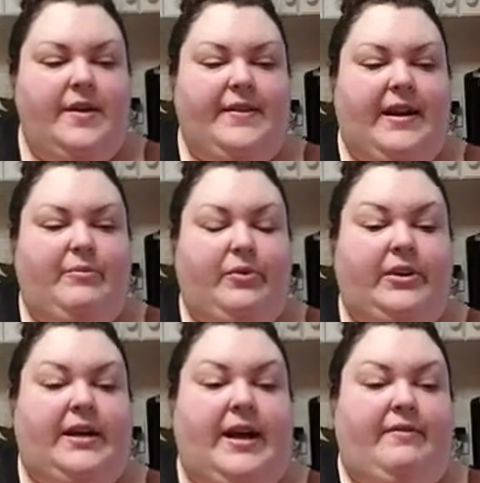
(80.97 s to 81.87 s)
that I'm
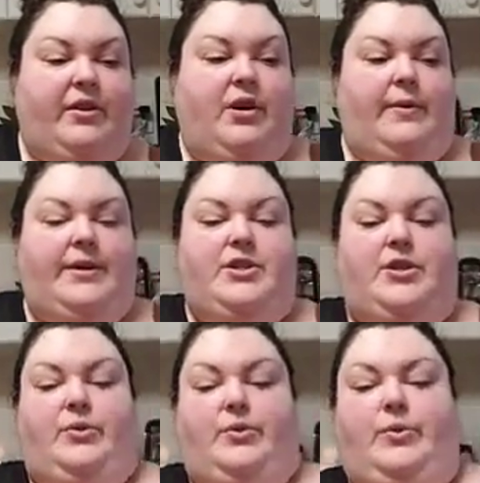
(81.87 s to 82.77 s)
really ever going
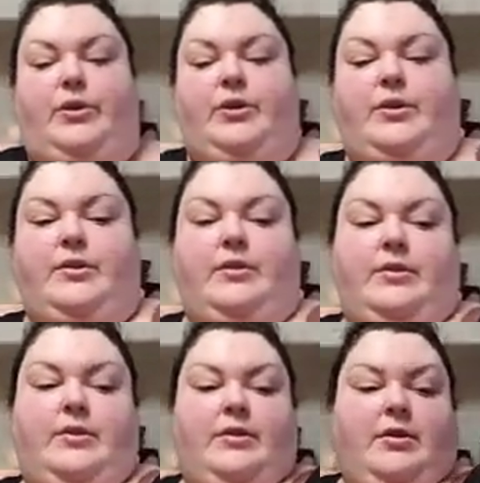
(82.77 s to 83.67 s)
to
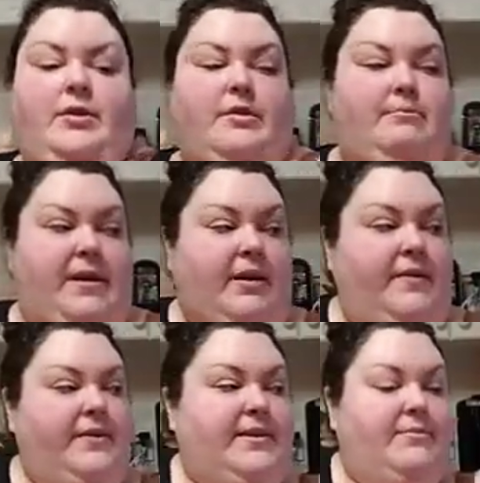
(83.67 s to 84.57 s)
make
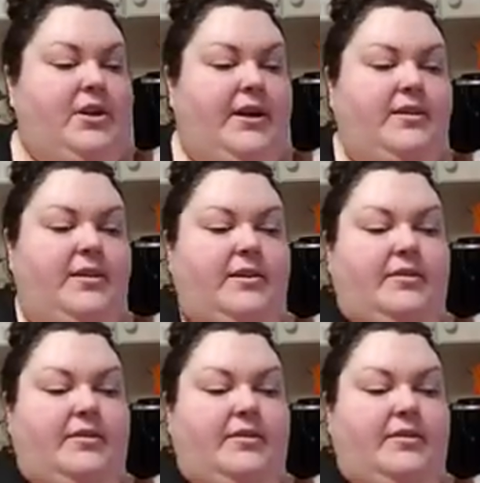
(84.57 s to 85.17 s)
on the subject